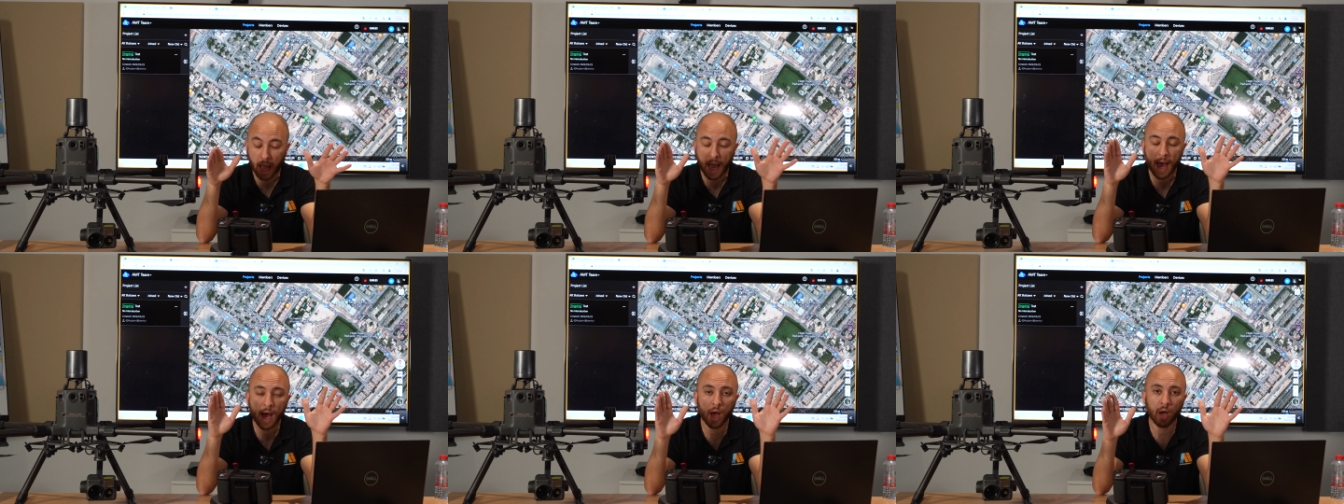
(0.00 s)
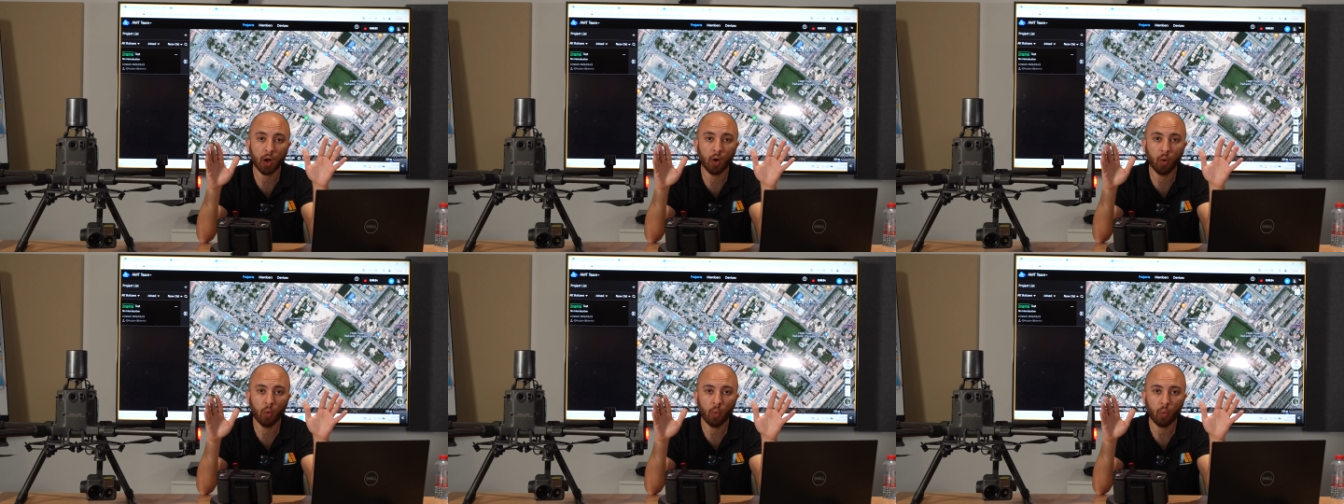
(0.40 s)

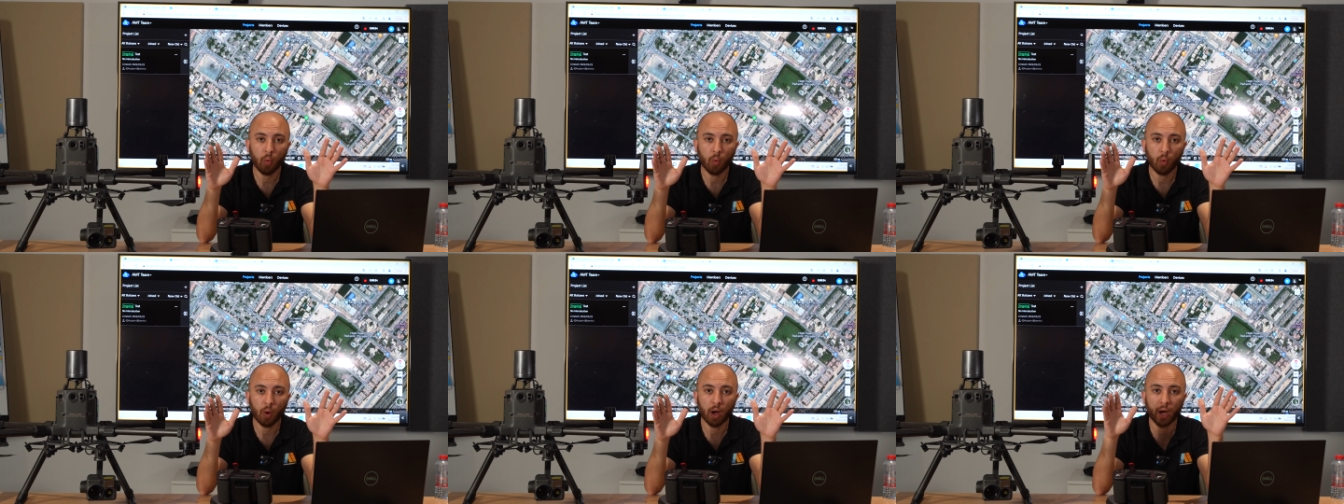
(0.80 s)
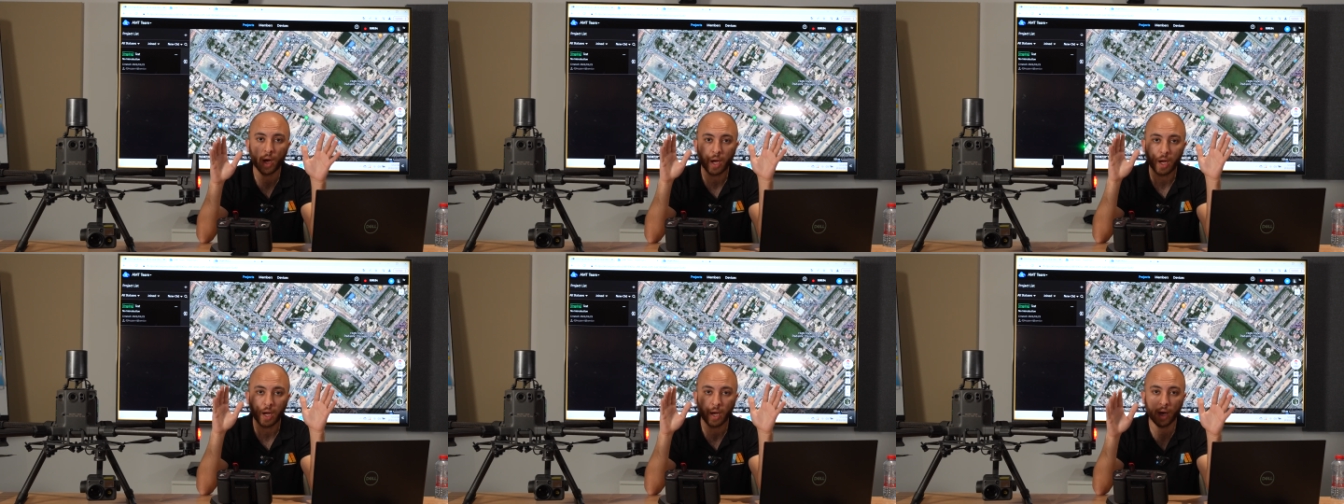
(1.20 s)
how
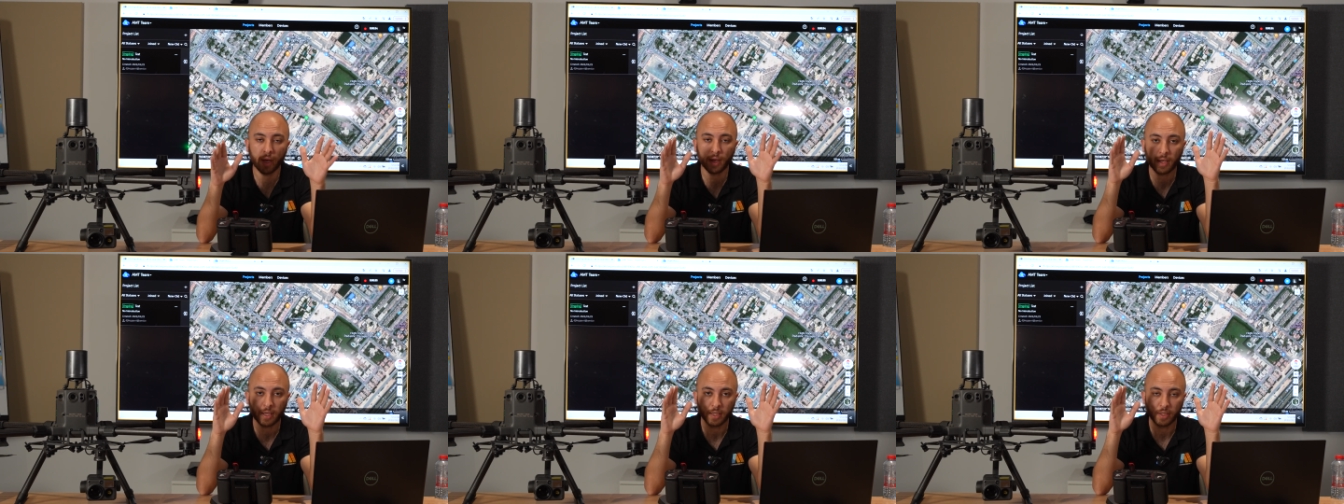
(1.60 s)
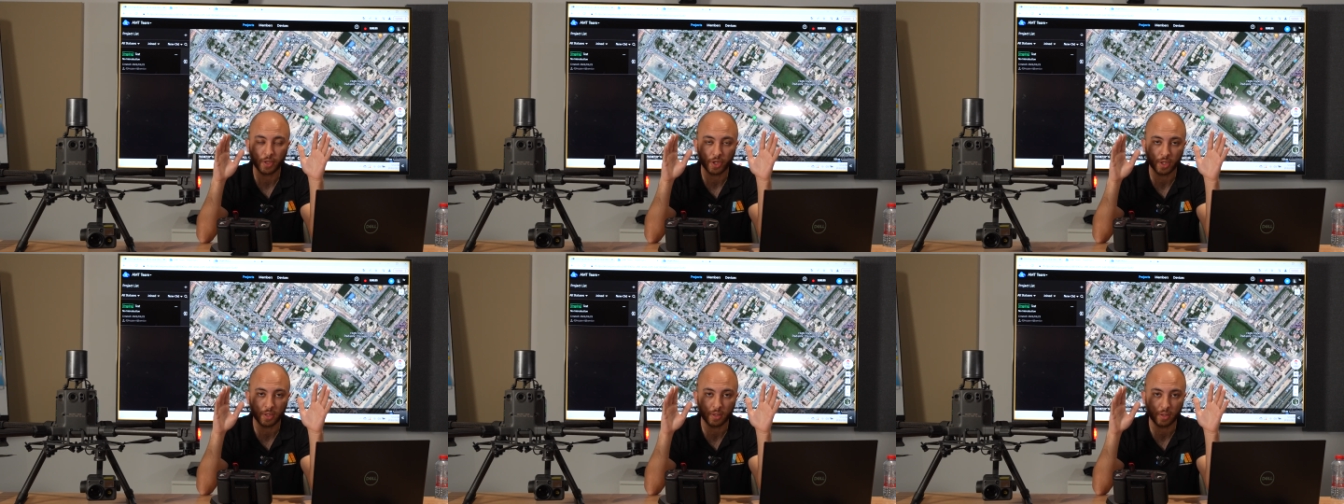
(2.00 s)
I
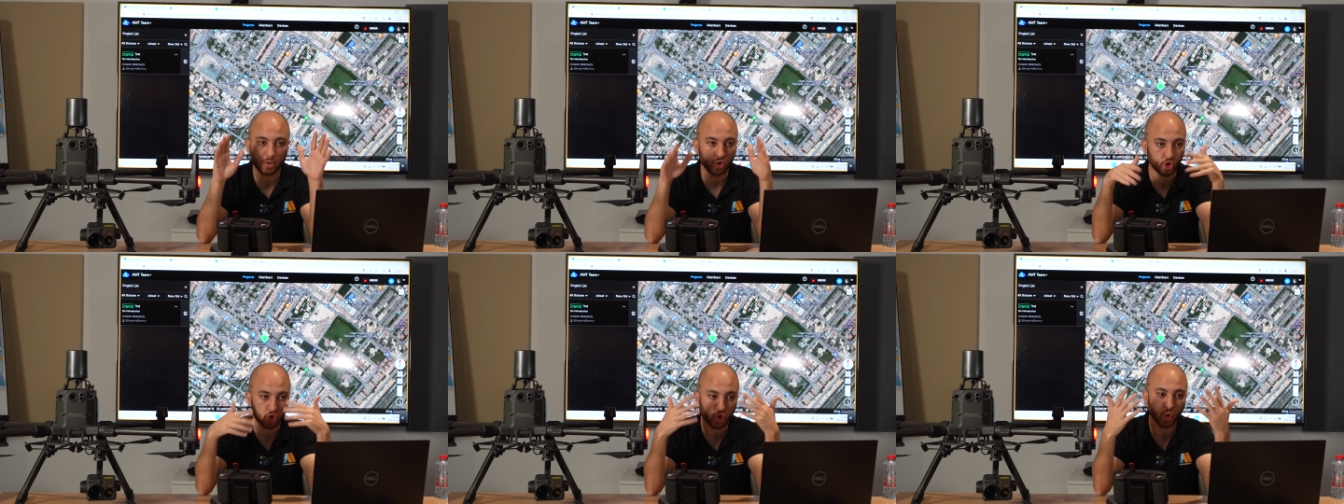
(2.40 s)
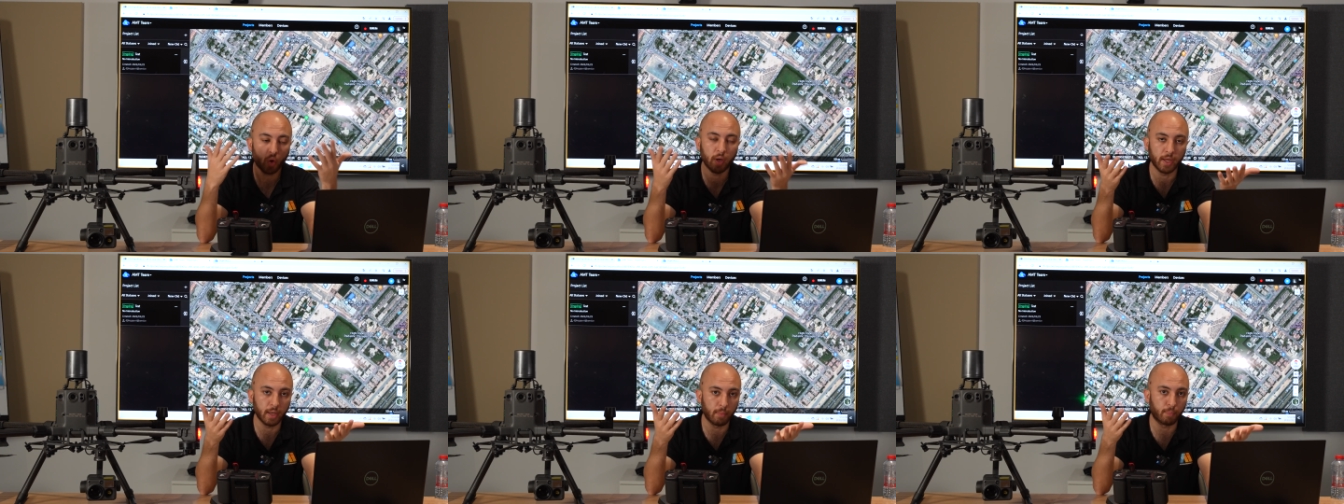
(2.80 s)
can
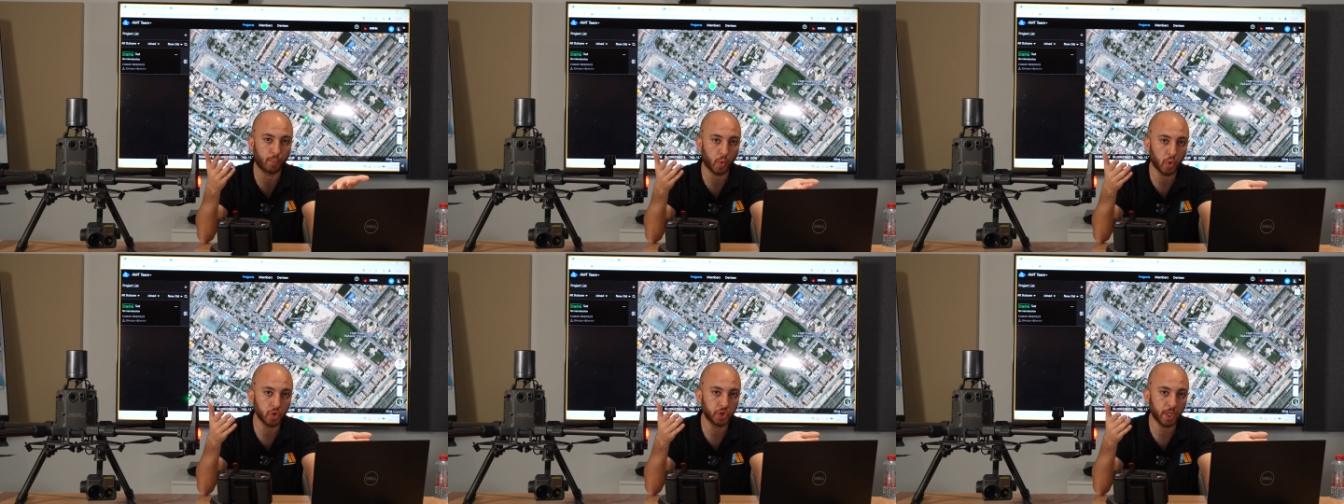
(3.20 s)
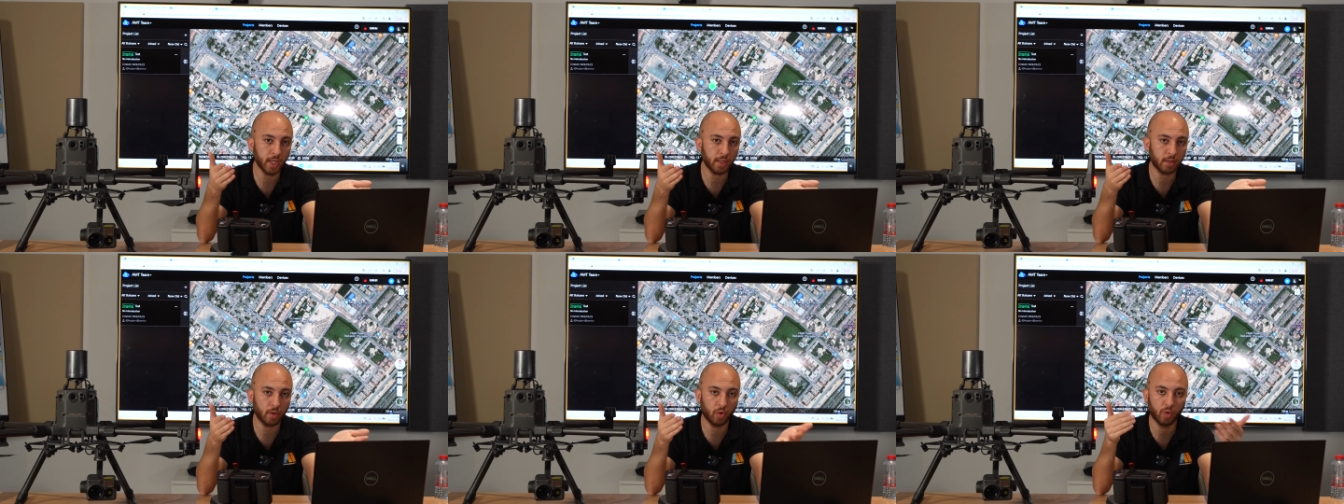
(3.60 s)
join a
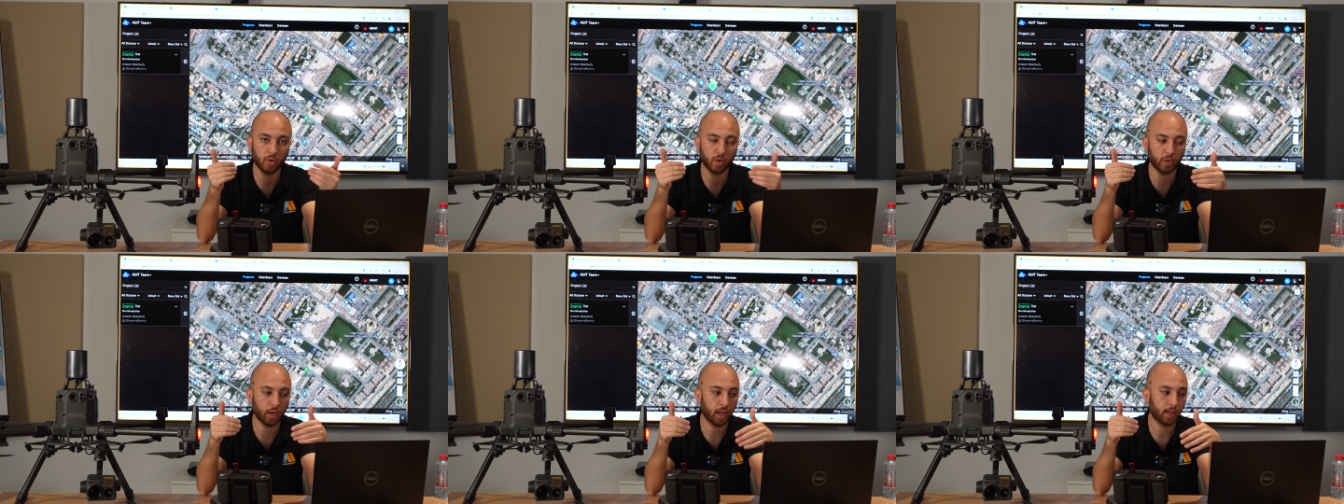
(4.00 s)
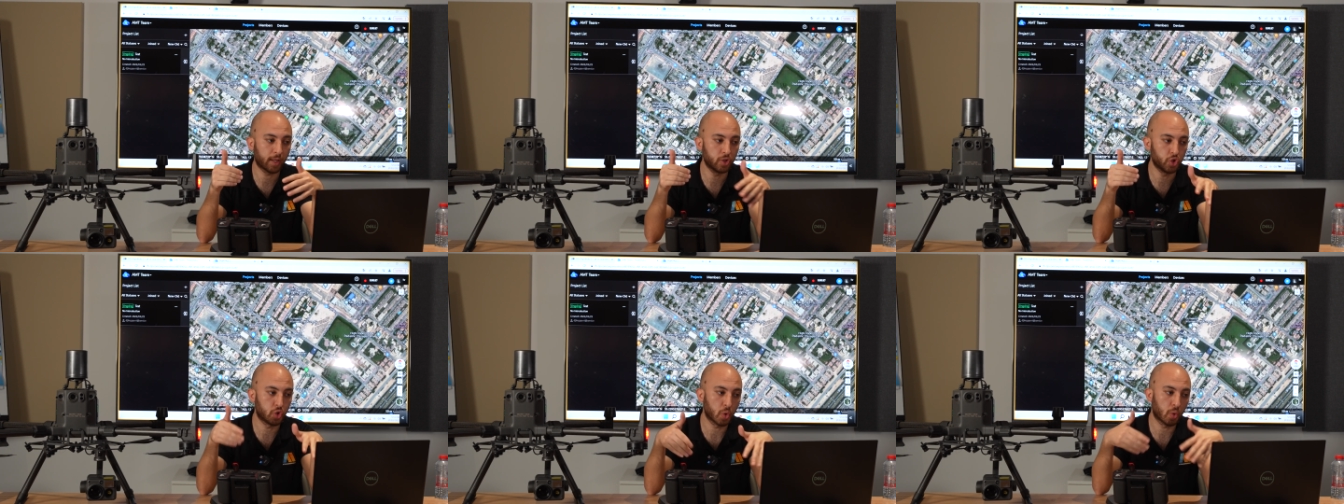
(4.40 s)
project, or I
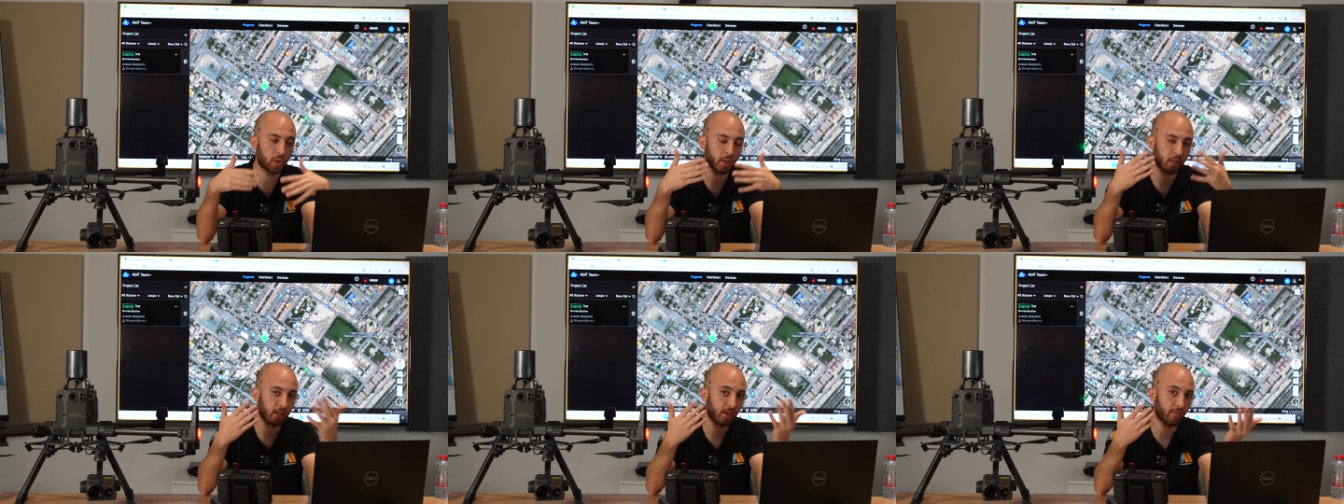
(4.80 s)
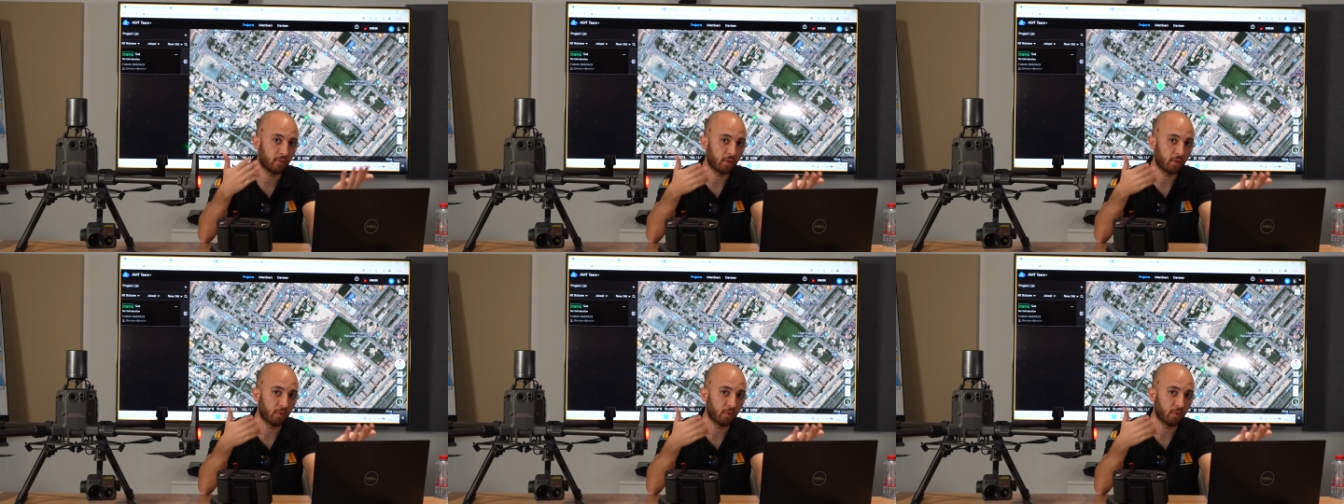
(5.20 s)
can join the